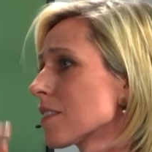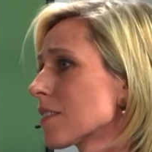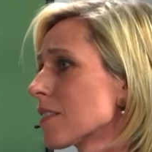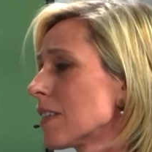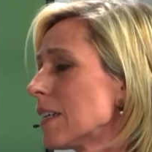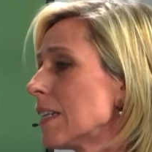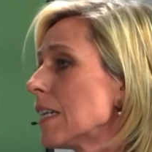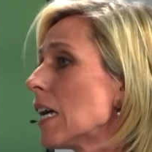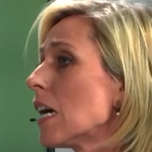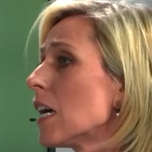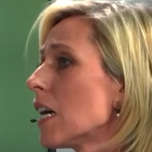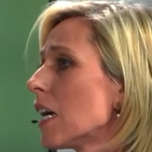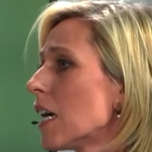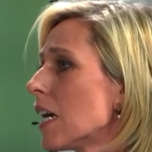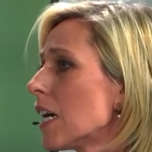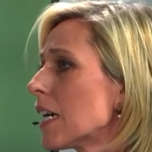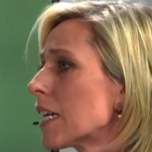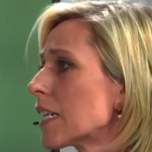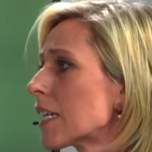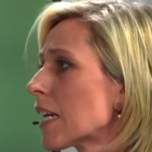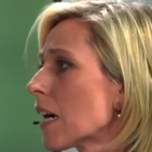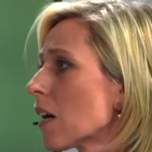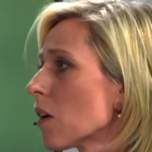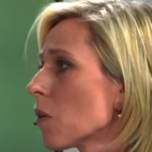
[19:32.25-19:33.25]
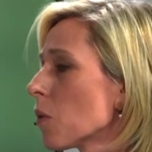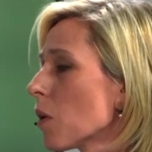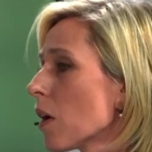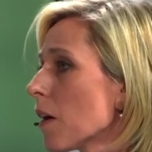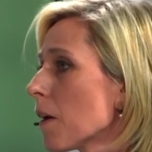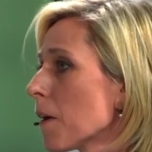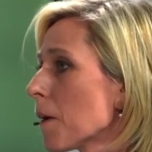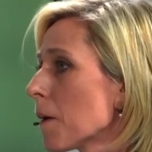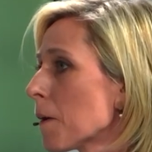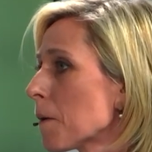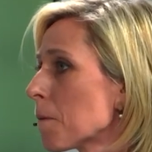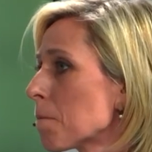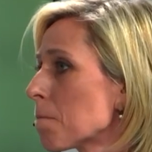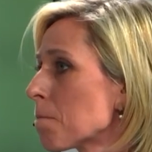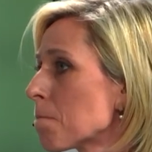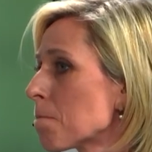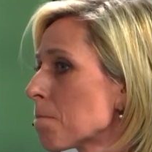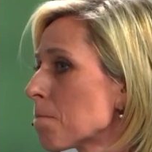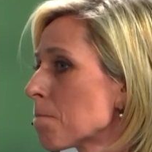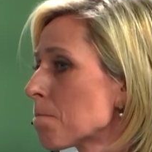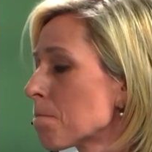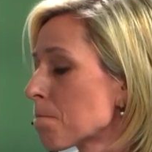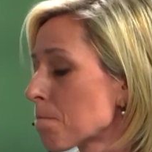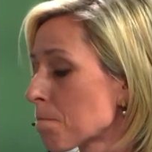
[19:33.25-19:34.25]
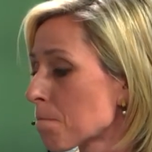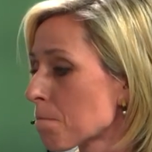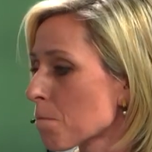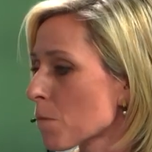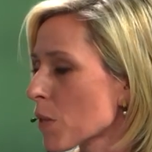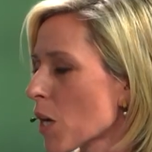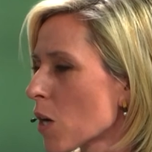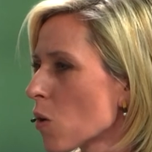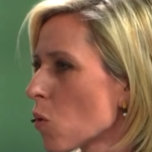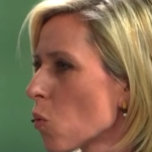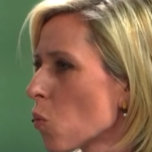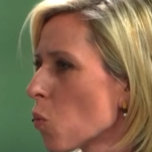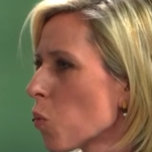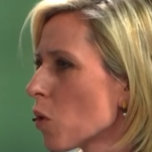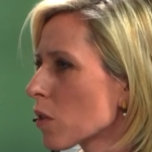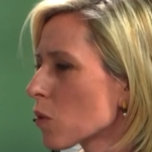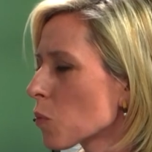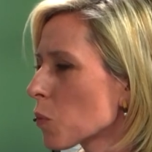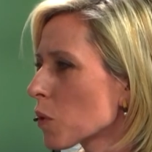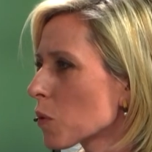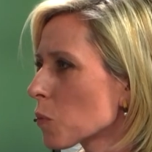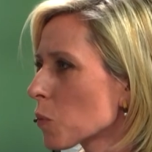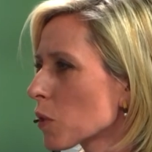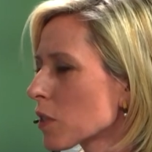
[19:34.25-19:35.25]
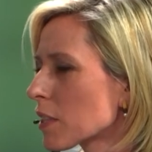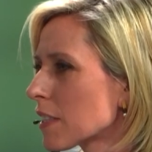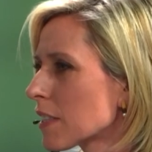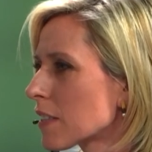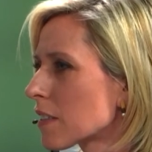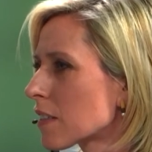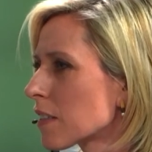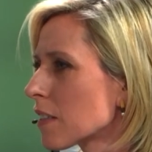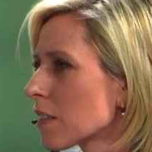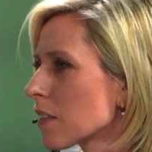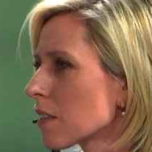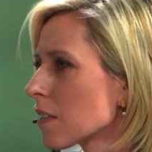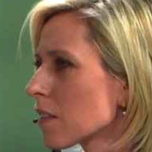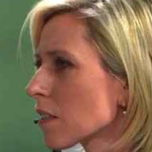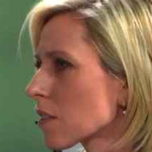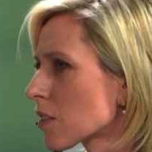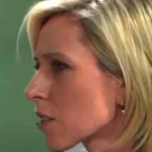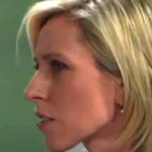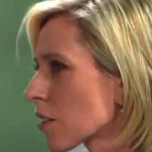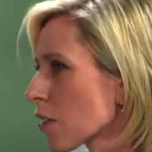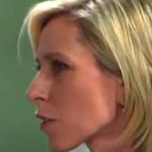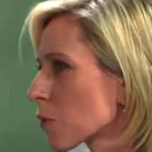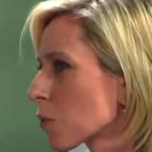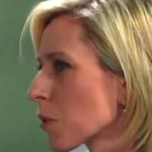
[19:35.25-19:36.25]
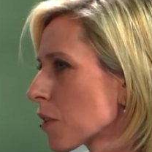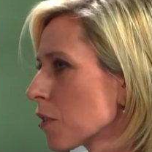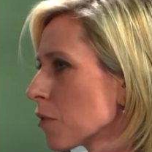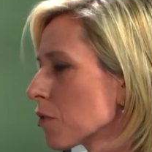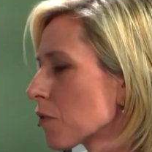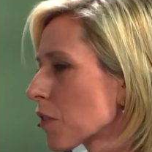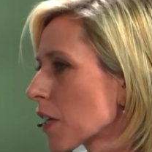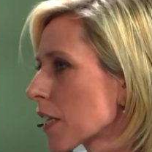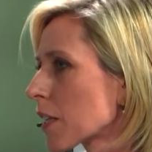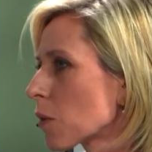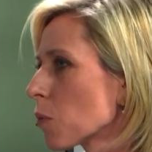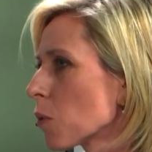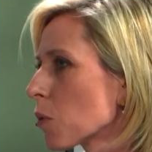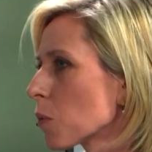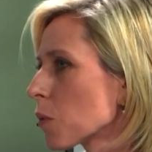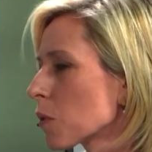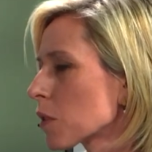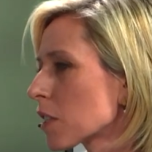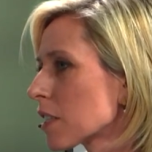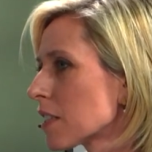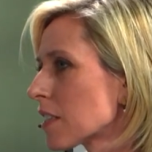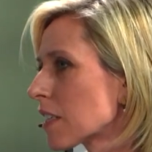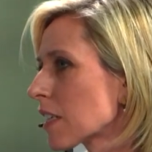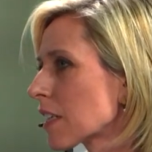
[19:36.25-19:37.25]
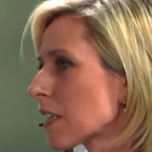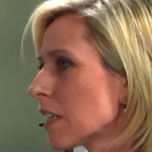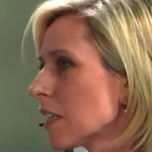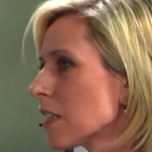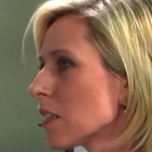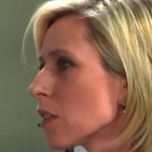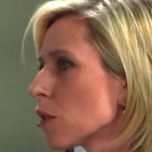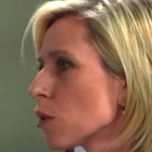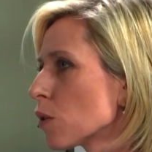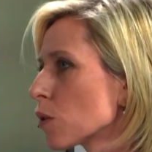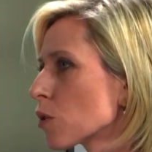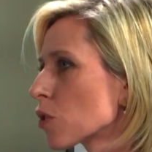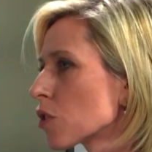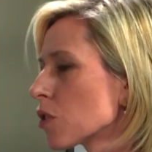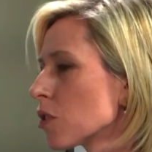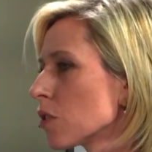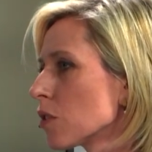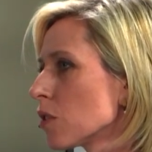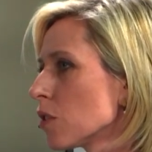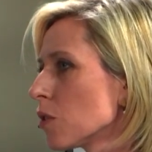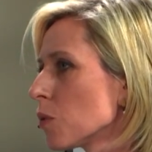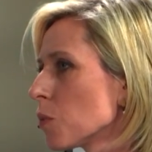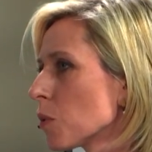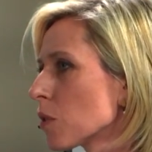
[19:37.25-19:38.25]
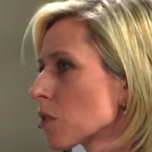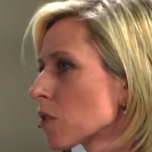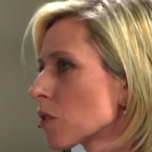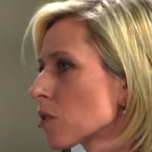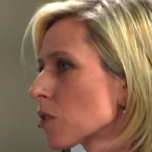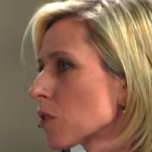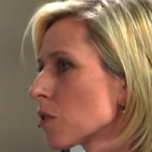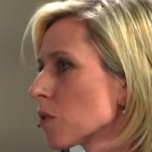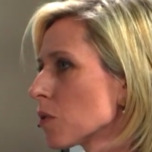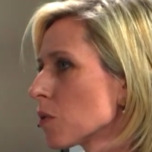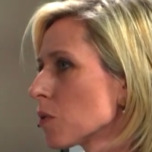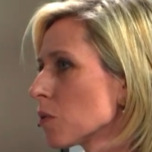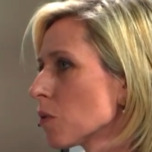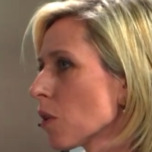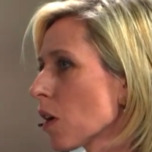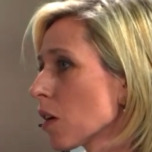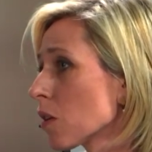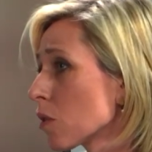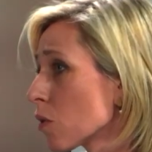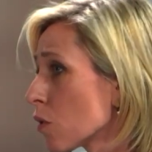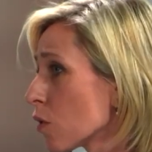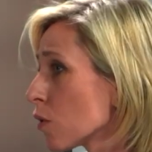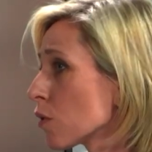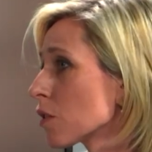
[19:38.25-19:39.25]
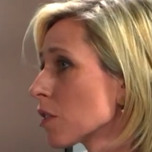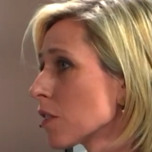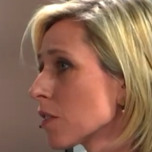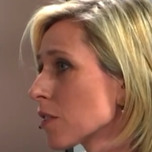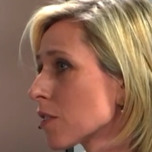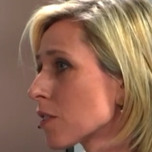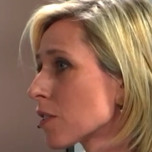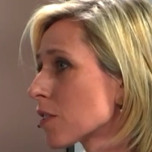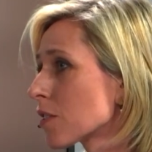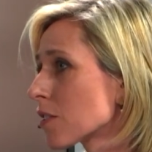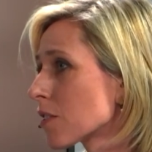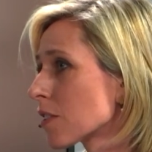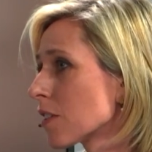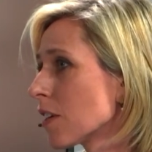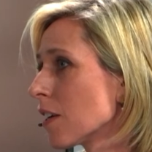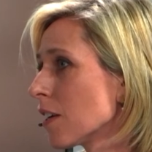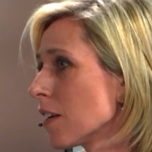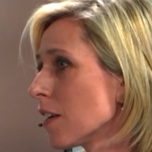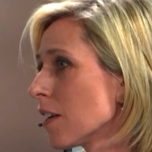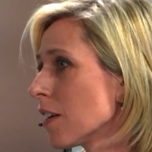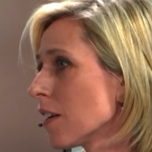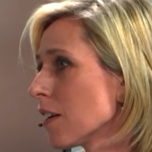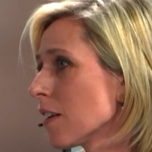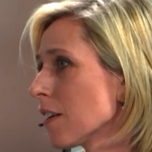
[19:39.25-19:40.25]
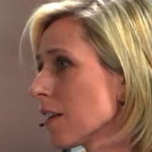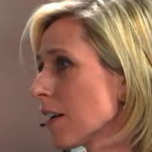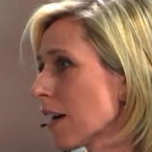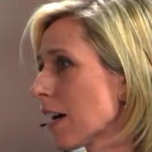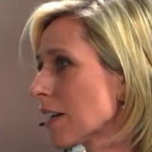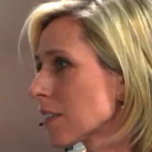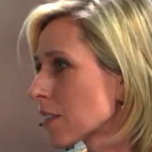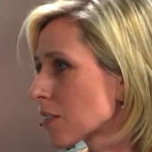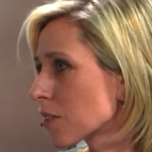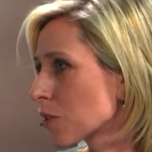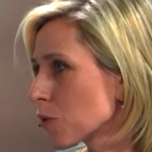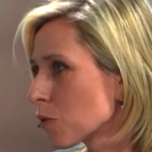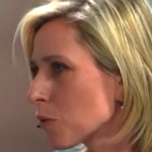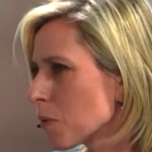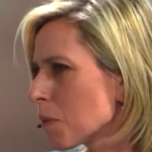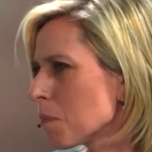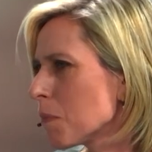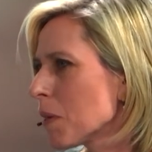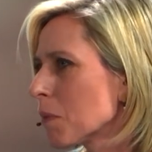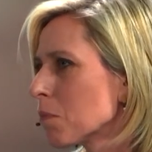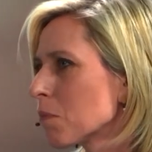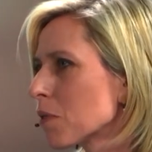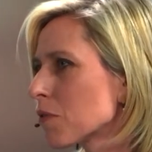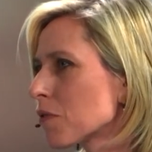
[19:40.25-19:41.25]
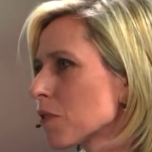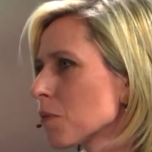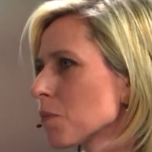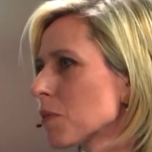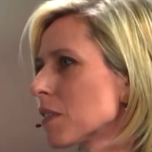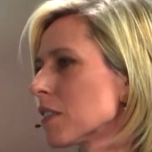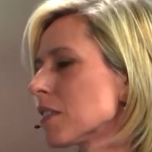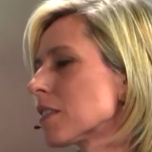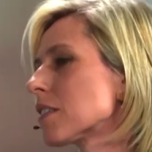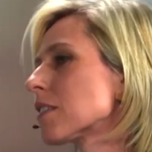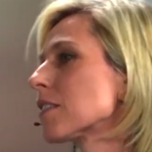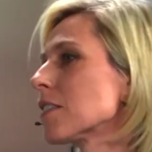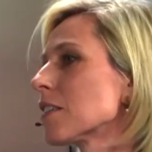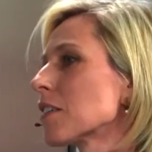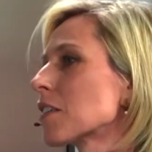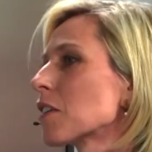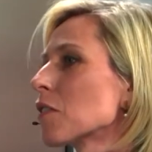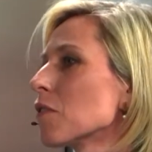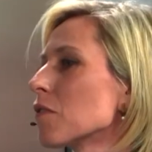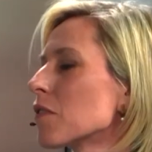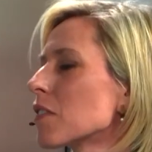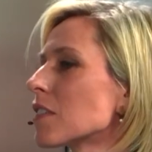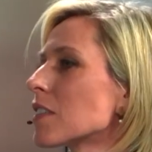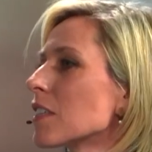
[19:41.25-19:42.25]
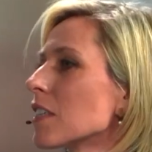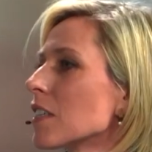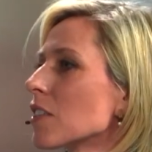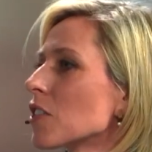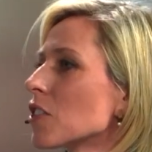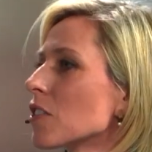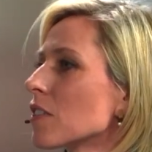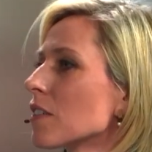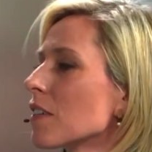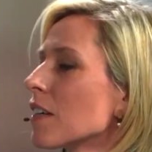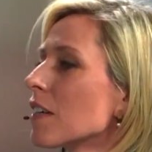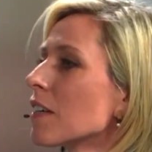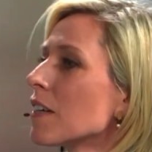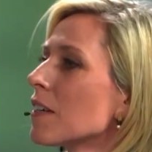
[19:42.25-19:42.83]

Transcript: Yeah. Yeah. Now, um, what, what, what is the, I'll start with you, Frank, what, what is the key notion you want to, our audience uh, has to remember from this uh, conversation?